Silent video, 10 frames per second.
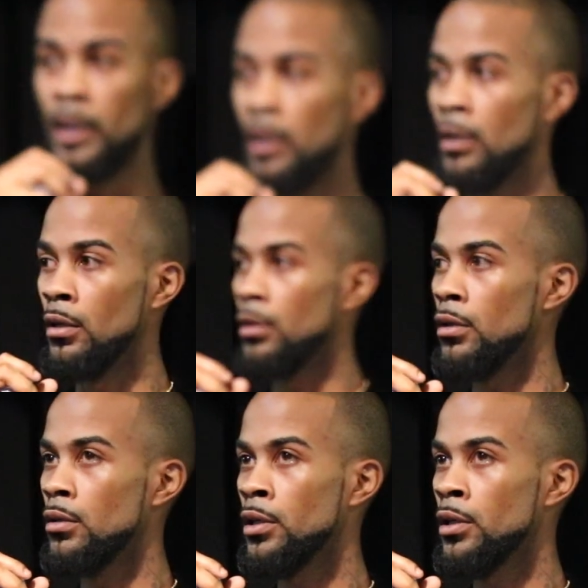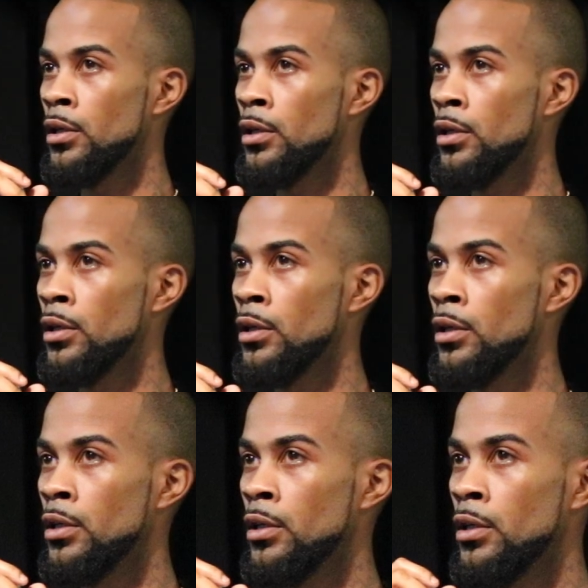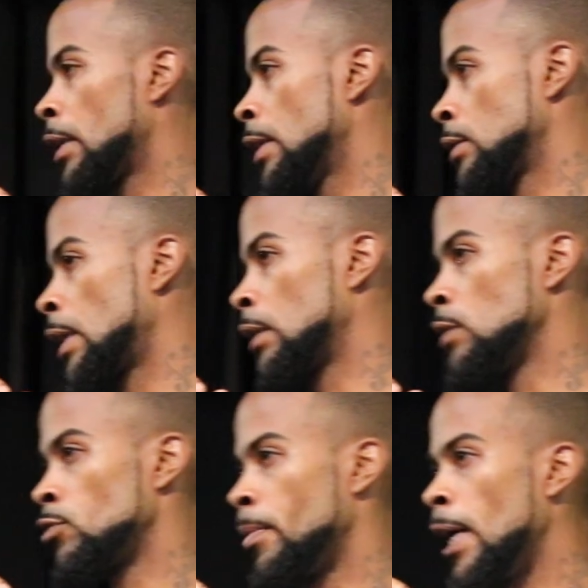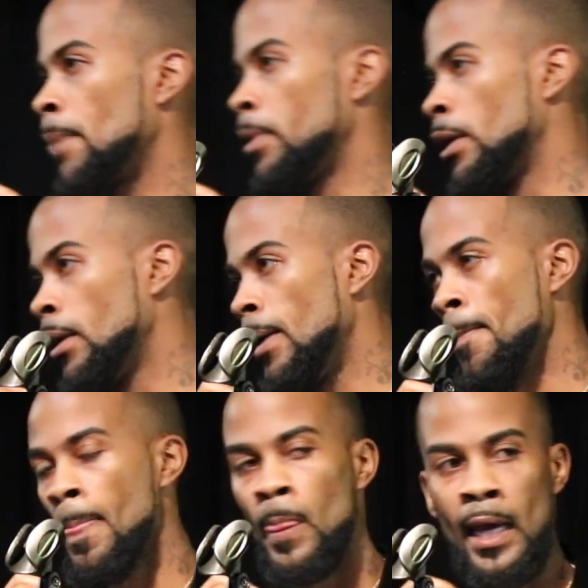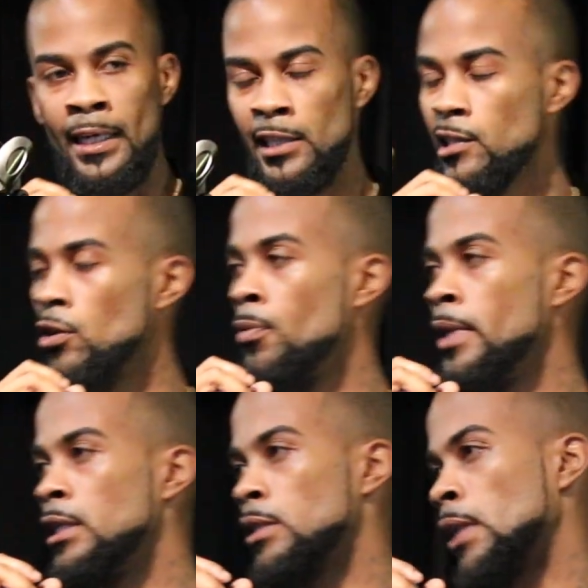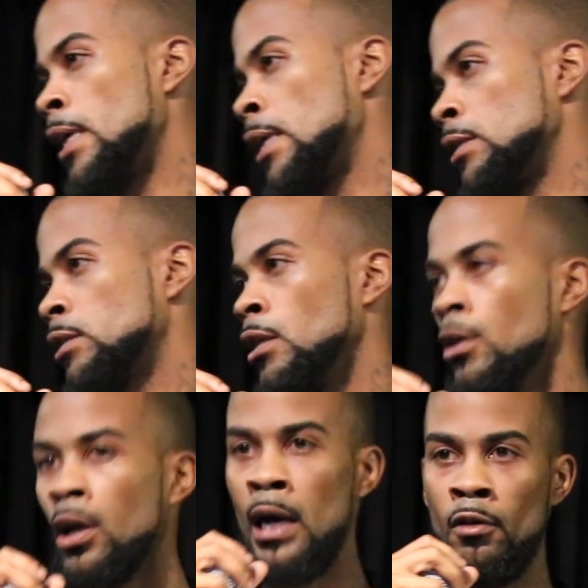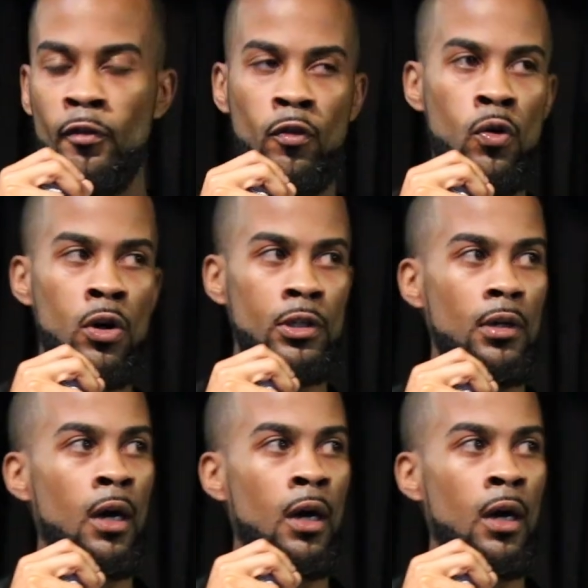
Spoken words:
we can things like this from happening. And there's so many signs to look out for,